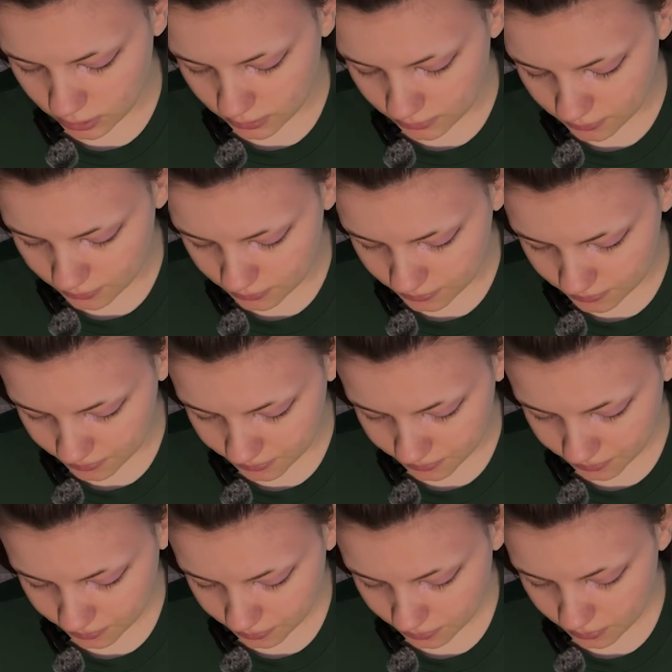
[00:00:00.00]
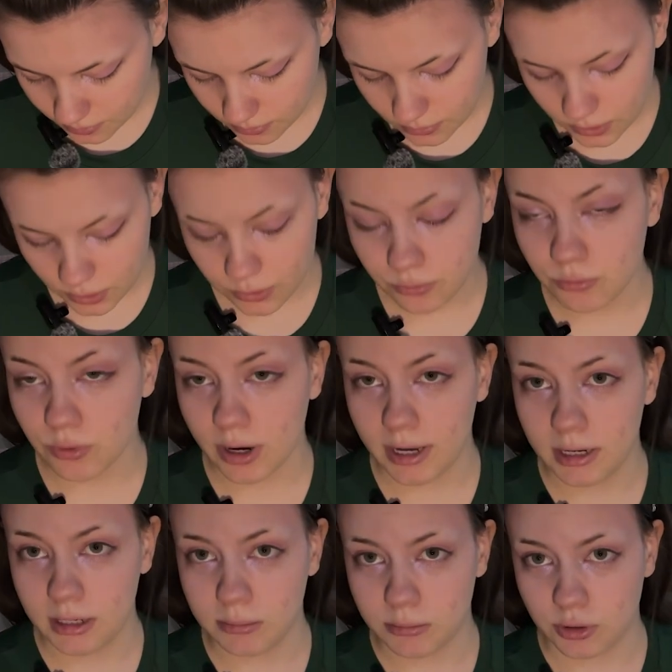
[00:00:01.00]
of
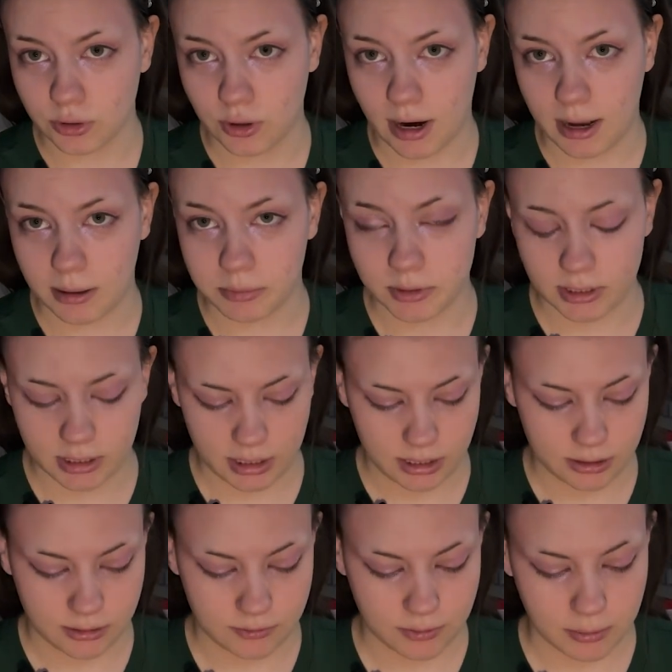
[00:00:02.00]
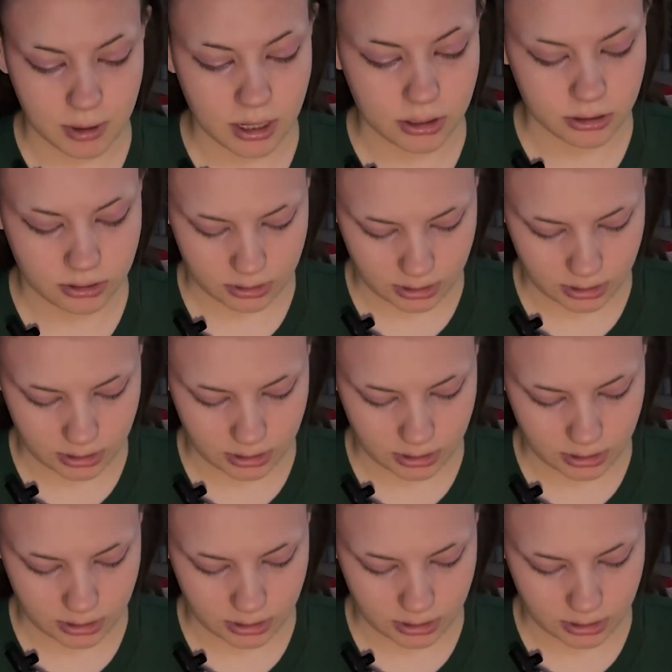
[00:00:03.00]
random scraps in here from other